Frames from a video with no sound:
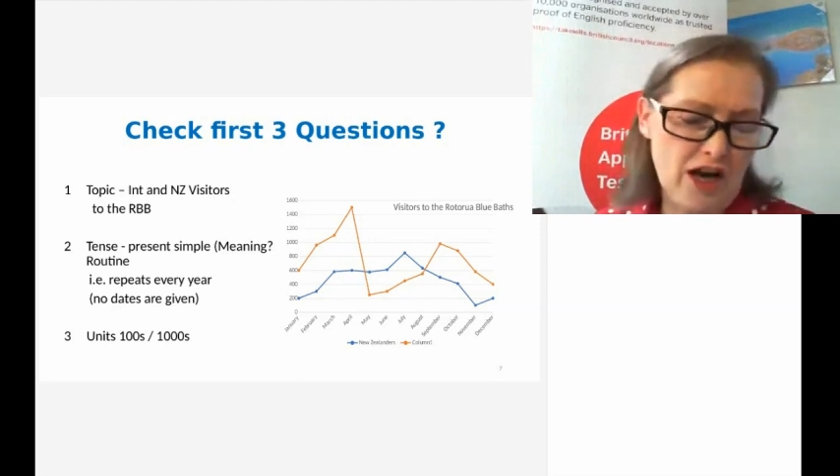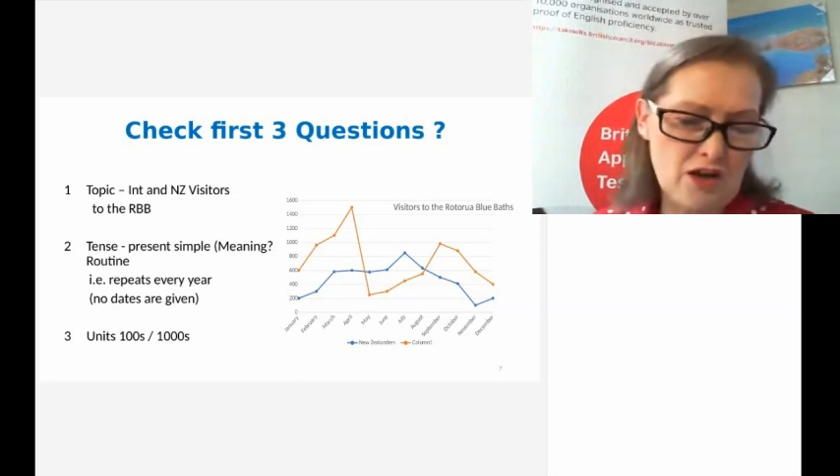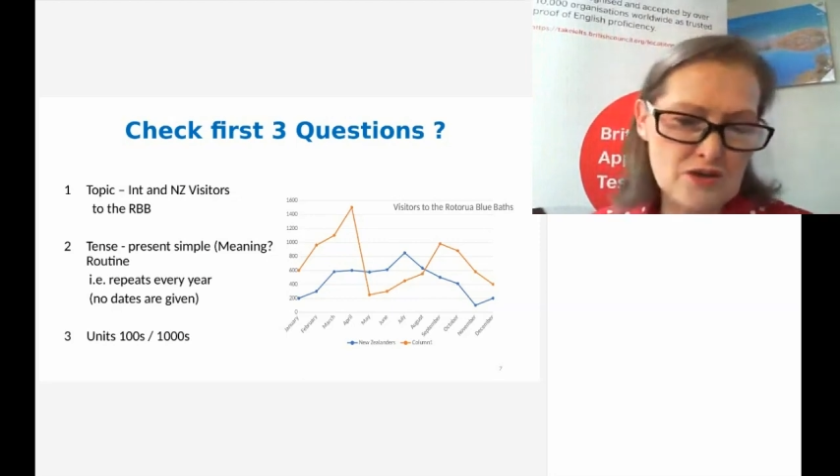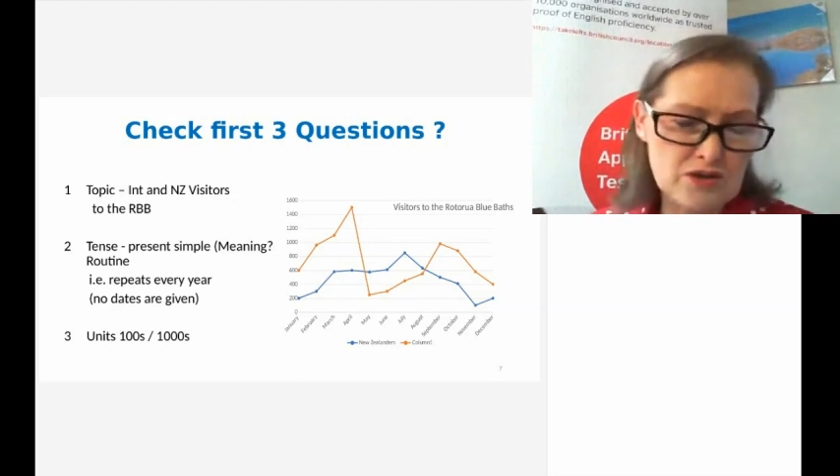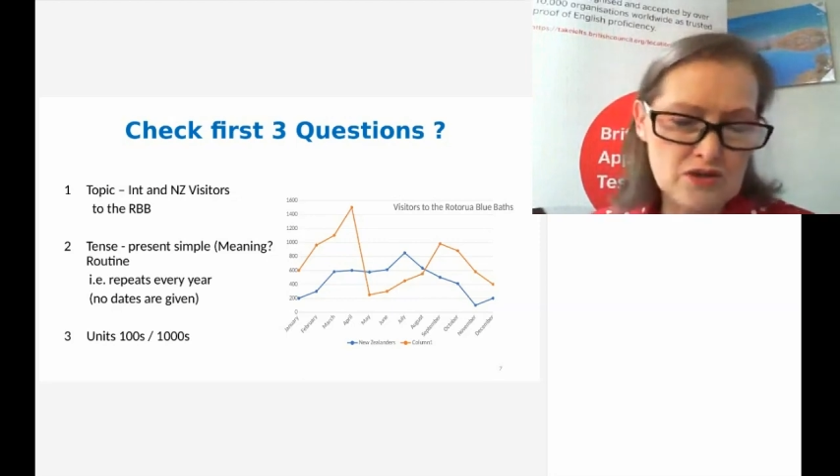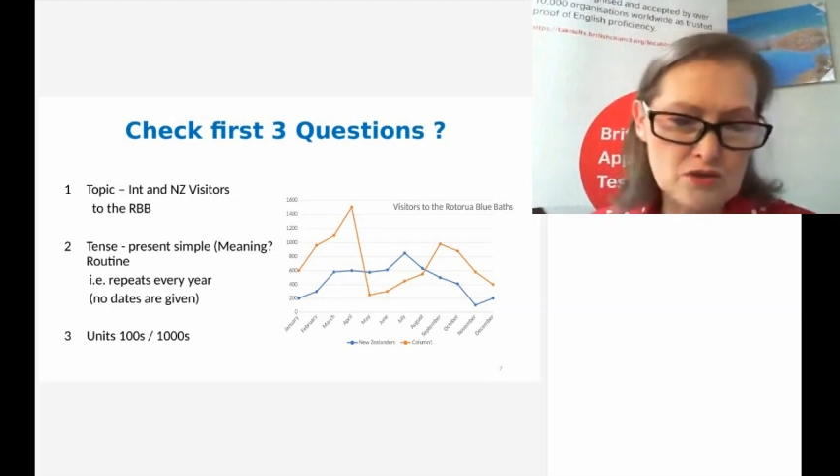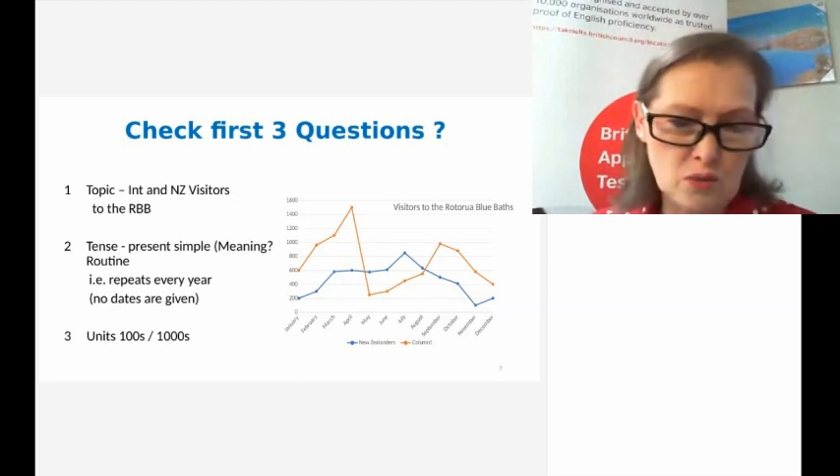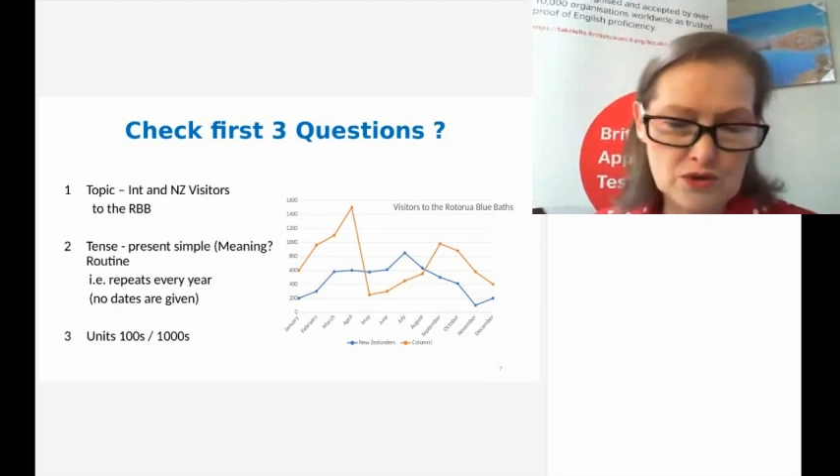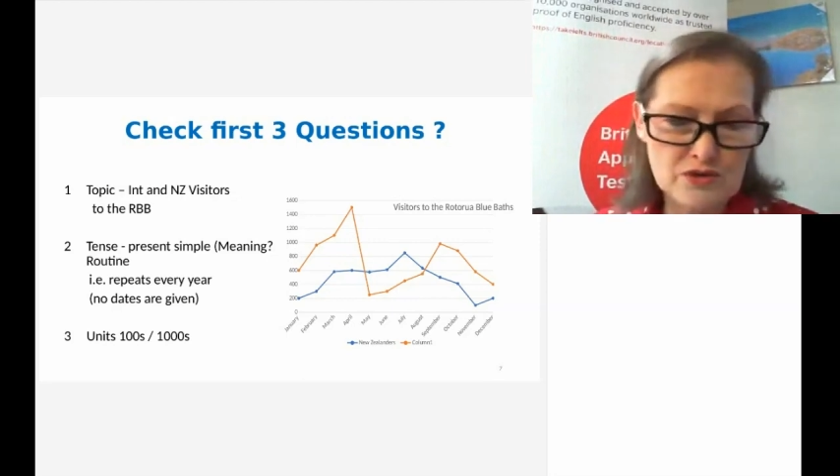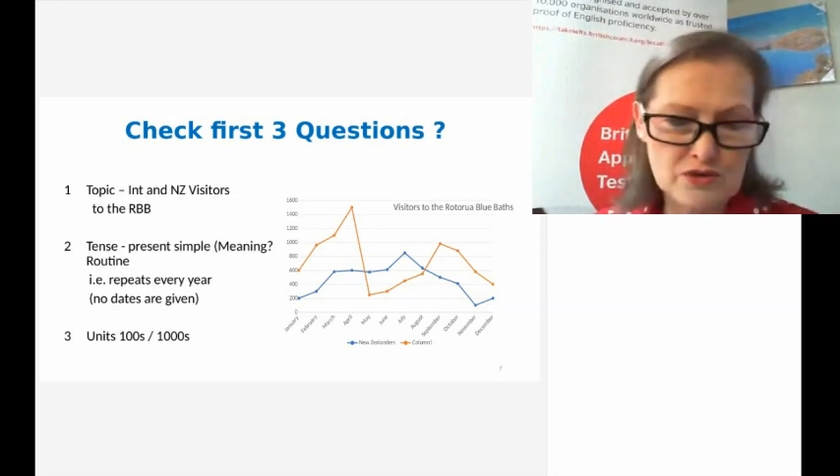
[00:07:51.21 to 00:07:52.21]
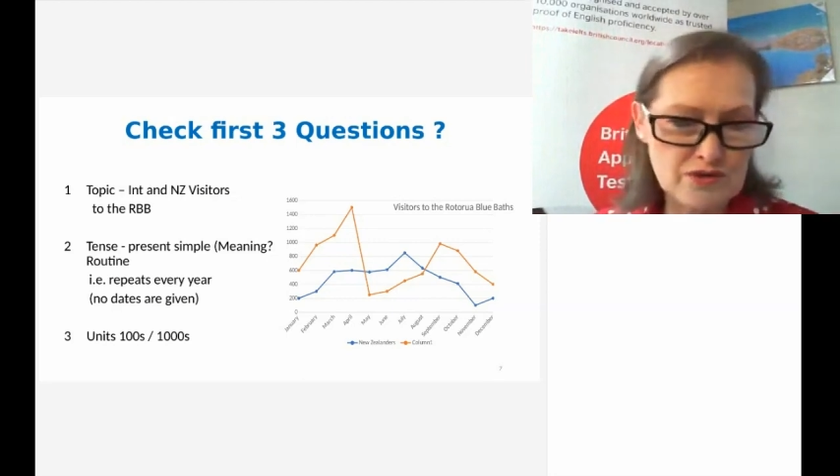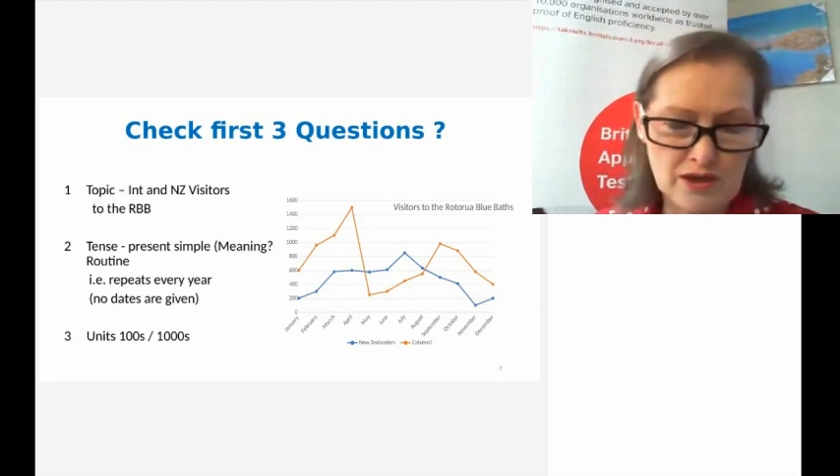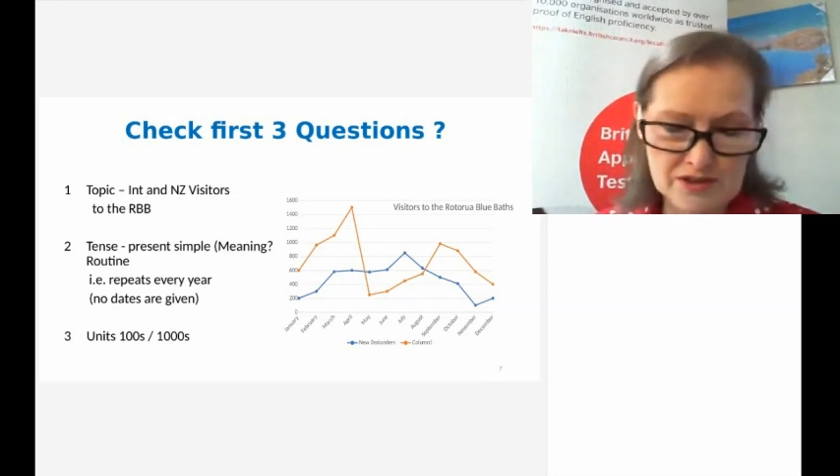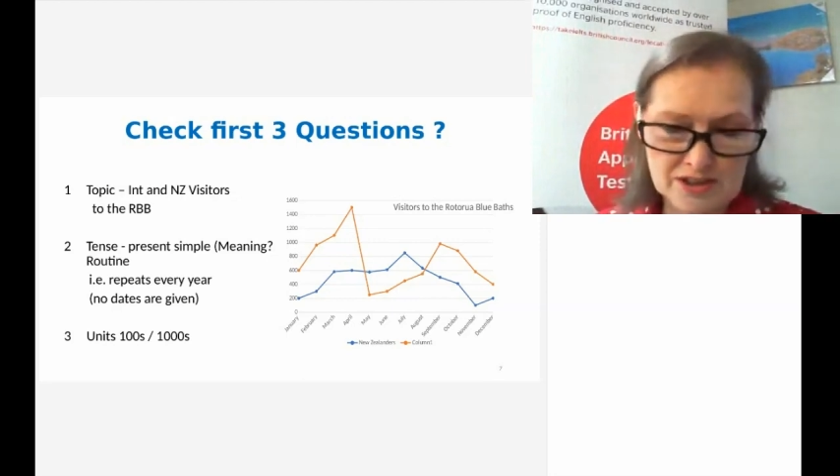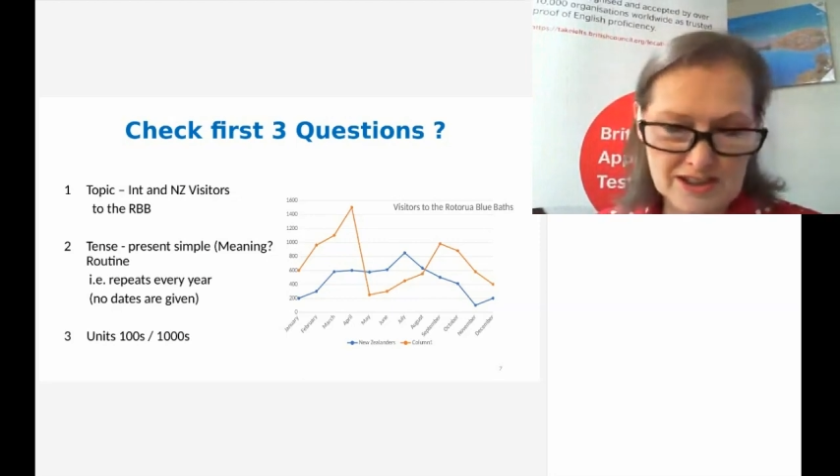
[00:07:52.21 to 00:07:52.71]
or
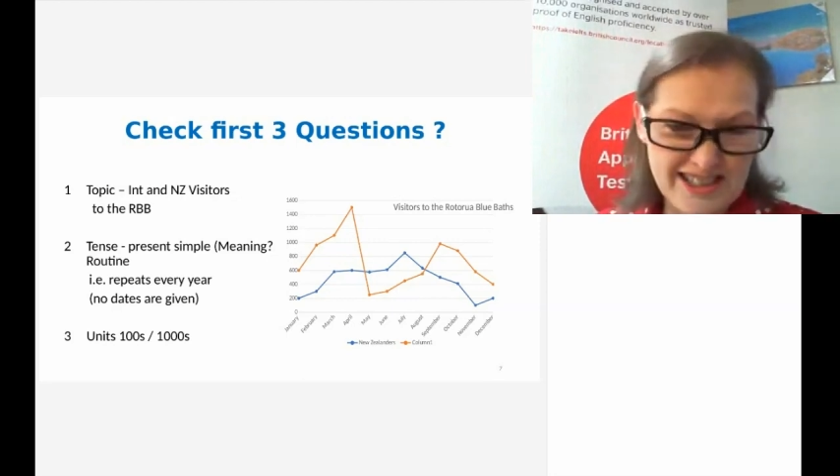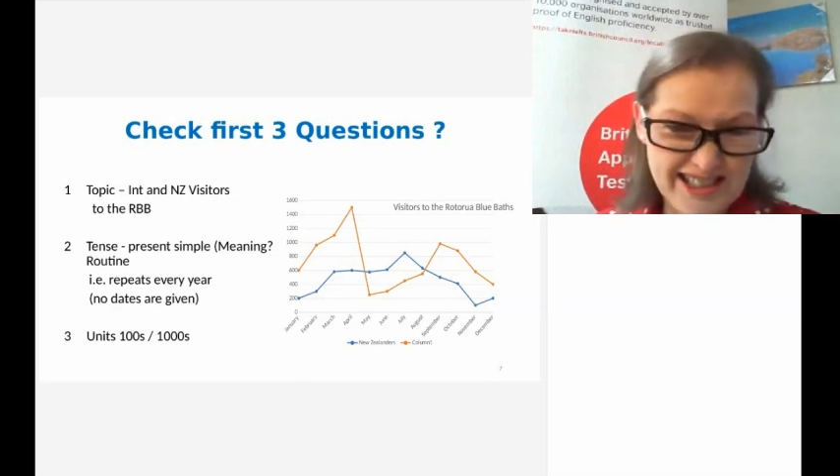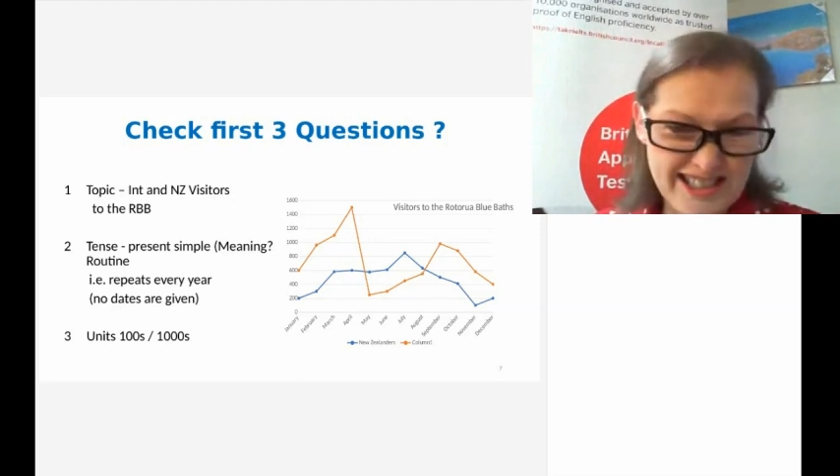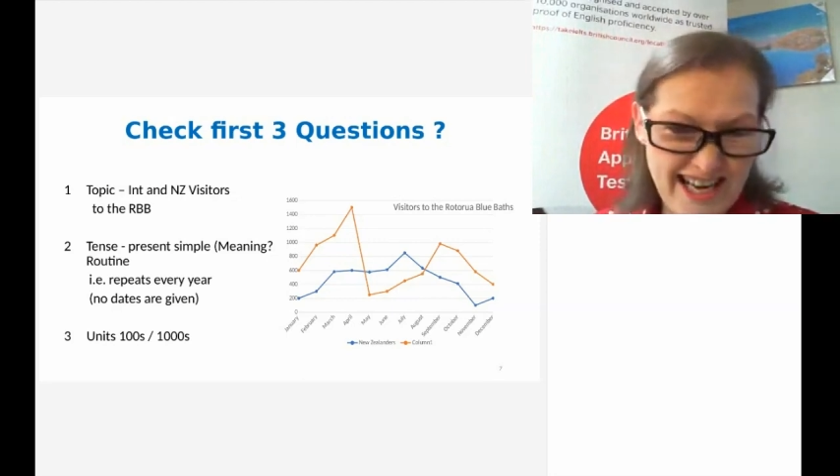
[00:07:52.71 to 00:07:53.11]
2010.